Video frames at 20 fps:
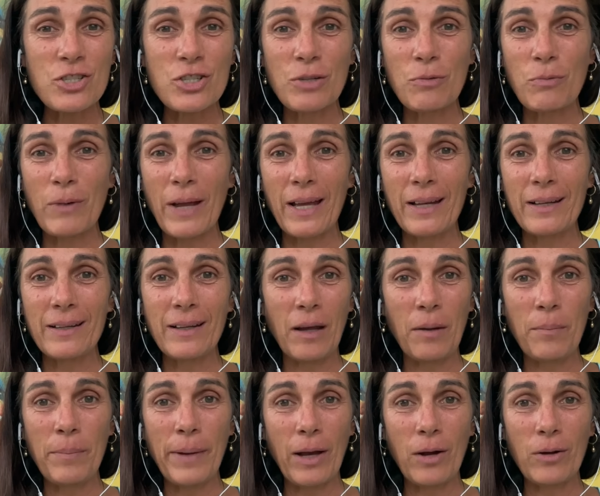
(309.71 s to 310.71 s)
She read
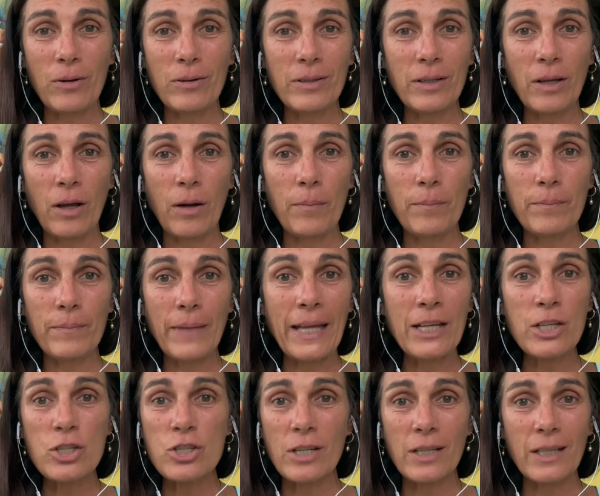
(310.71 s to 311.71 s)
about
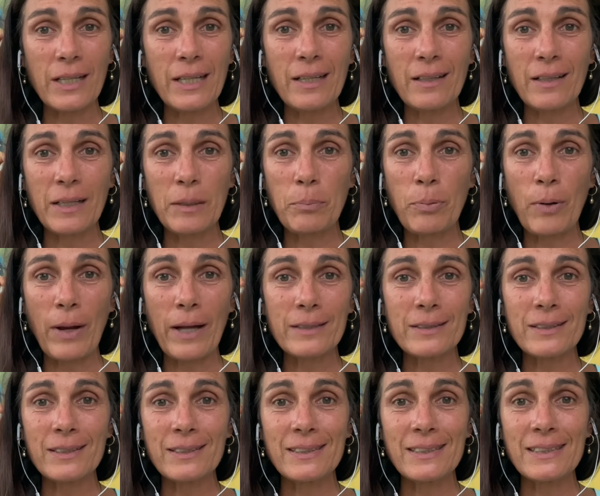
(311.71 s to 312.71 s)
ancient healing
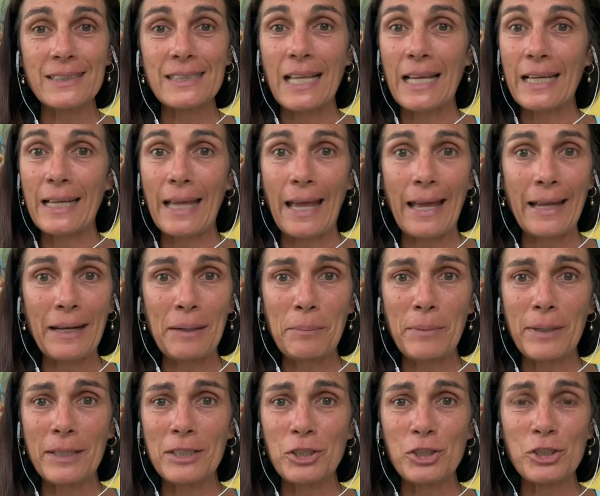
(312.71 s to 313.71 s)
practices like
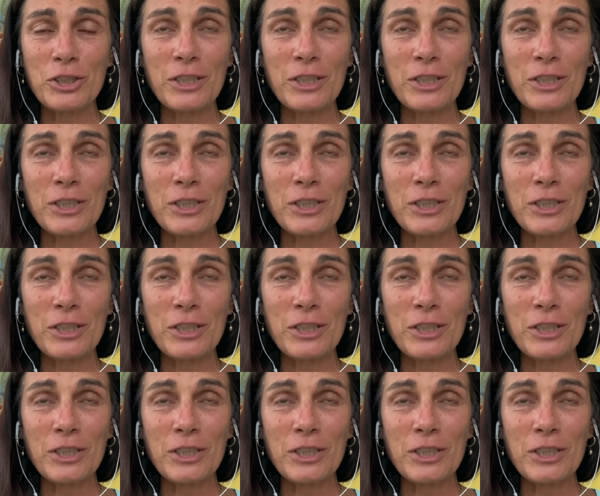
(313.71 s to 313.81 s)
enemas.